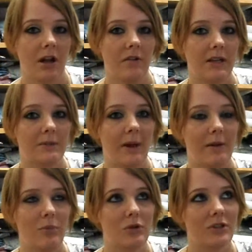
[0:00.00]
kind of
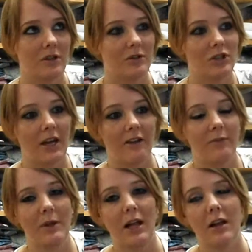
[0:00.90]
explain more so she
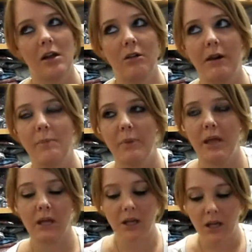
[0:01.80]
gave me like a great
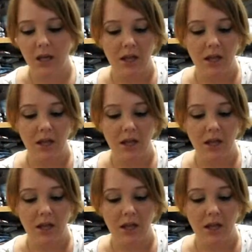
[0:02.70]
big